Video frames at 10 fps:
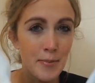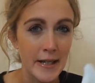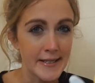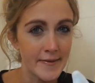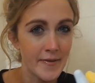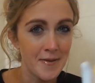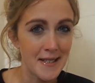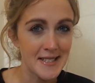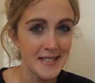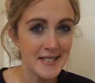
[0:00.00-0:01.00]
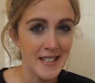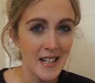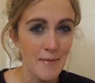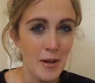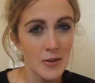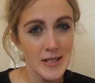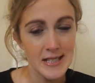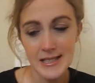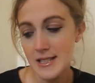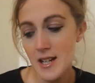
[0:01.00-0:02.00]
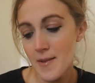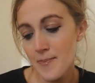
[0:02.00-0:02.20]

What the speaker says: present for my sister, my older sister.